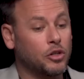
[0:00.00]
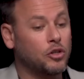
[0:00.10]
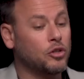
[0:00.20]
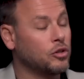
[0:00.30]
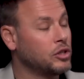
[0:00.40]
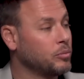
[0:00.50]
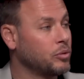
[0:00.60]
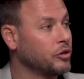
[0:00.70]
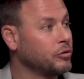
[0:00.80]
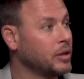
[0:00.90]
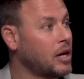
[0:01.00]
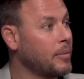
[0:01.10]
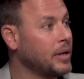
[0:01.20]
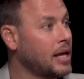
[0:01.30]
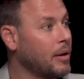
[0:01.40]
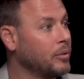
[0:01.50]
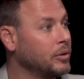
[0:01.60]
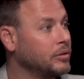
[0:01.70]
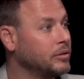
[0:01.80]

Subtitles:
huge improvement. I mean, that would,